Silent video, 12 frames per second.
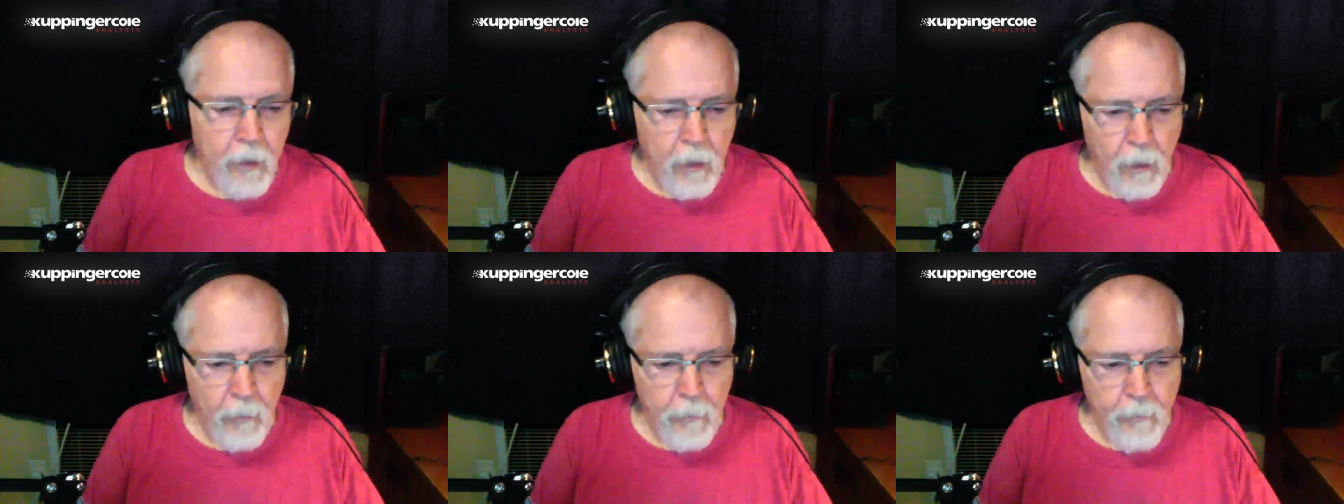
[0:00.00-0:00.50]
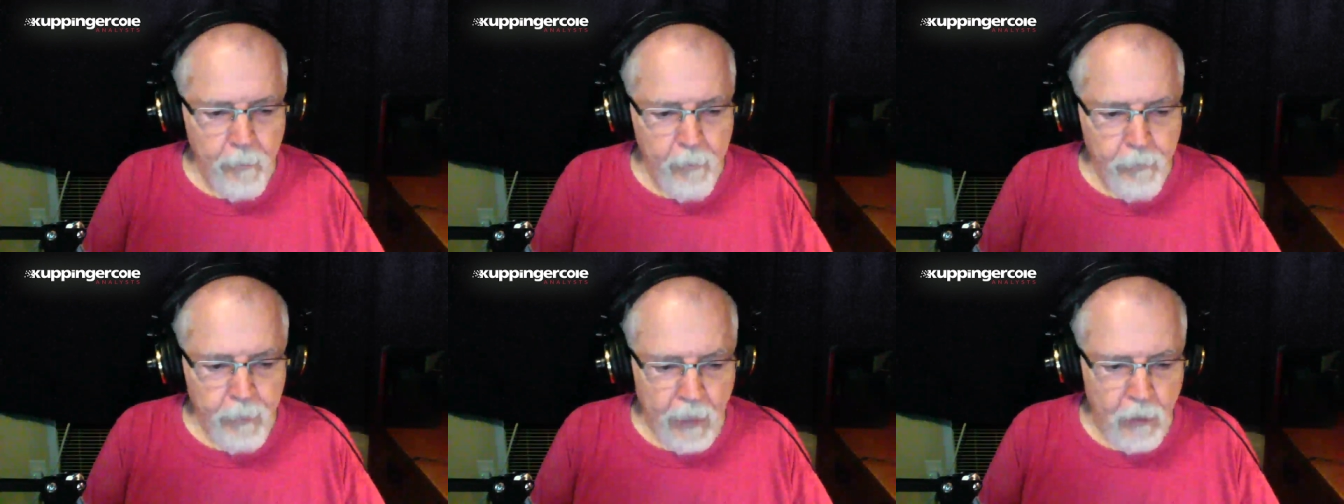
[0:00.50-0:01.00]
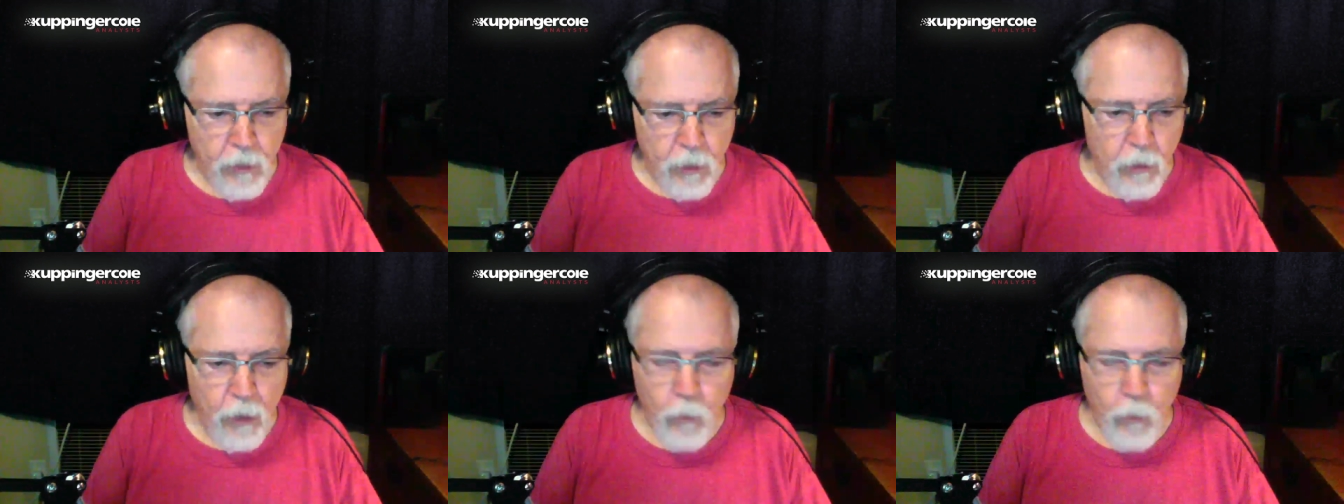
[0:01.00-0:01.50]
Um, and it's
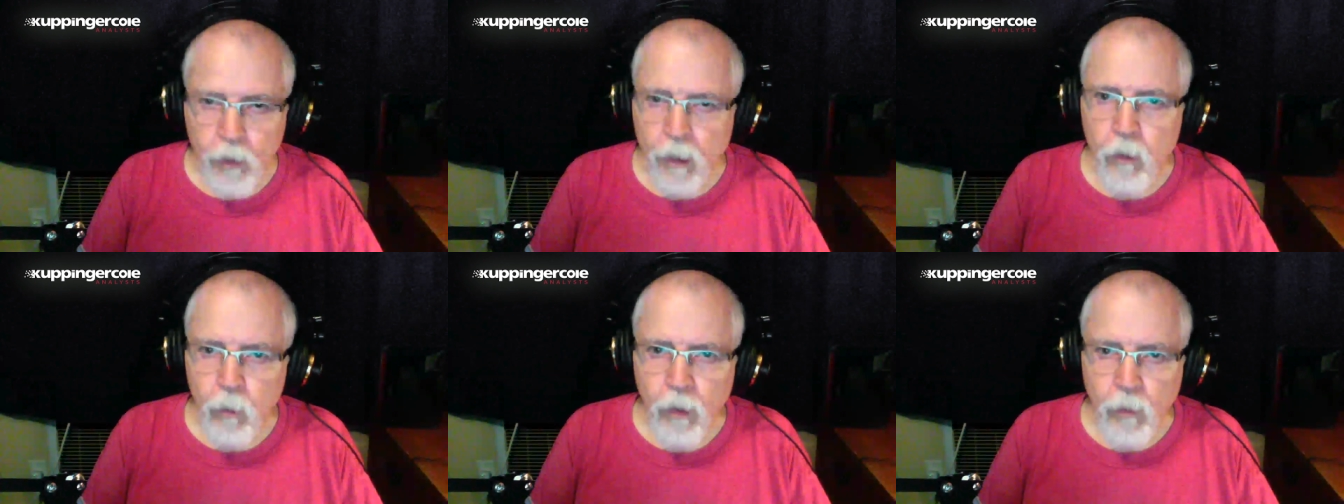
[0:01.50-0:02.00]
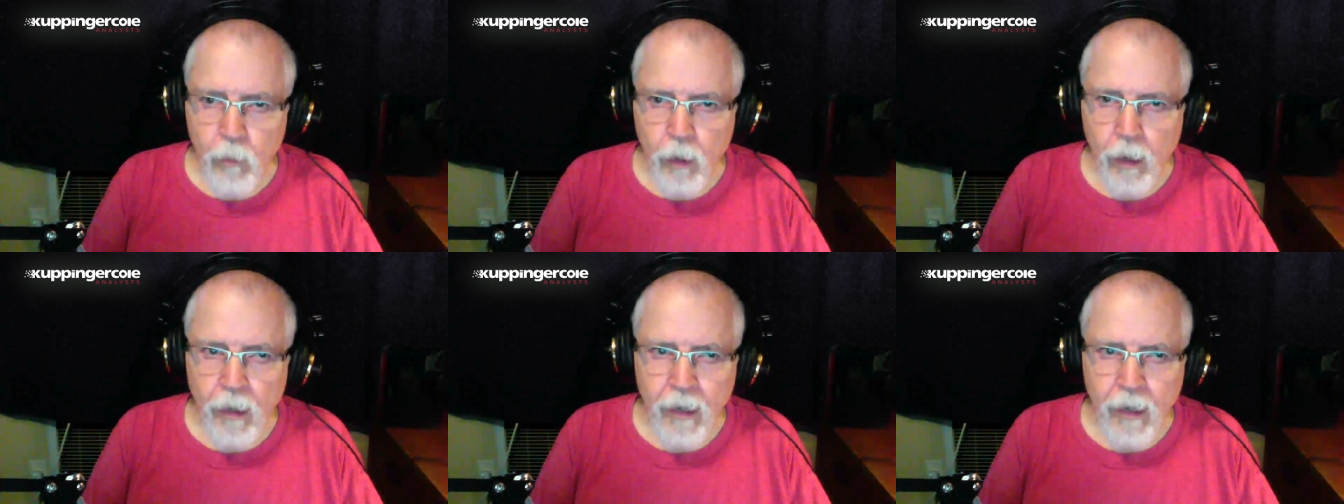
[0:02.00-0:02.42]
still not working quite right.